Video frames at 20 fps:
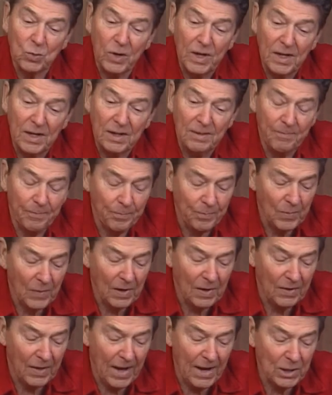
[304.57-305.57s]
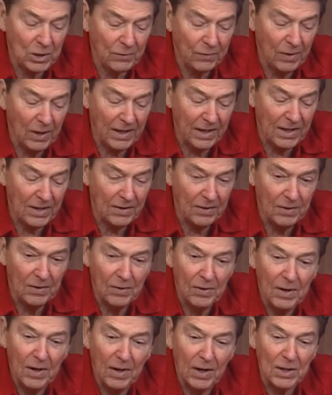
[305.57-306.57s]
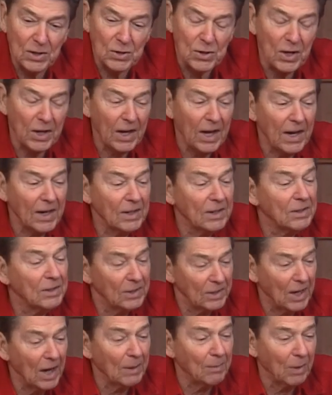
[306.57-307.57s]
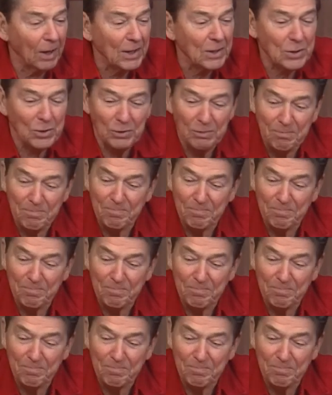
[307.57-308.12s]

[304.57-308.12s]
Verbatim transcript: week, thanks for listening and God bless you.